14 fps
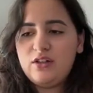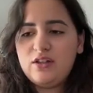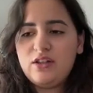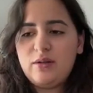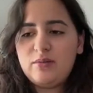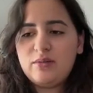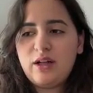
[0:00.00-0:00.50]
the
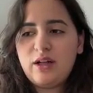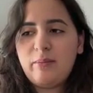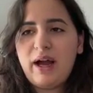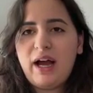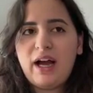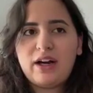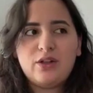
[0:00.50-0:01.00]
stem cell
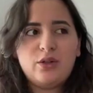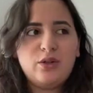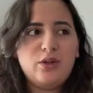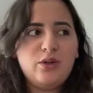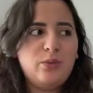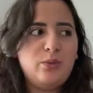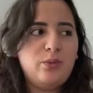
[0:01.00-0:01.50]
back
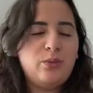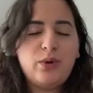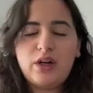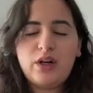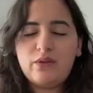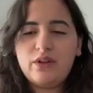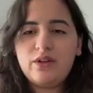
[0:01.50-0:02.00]
to
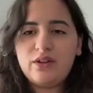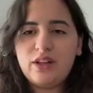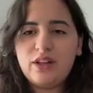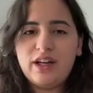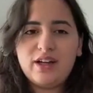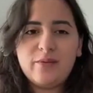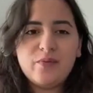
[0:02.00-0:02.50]
whatever you
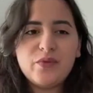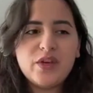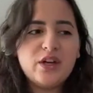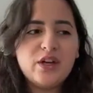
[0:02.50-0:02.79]
like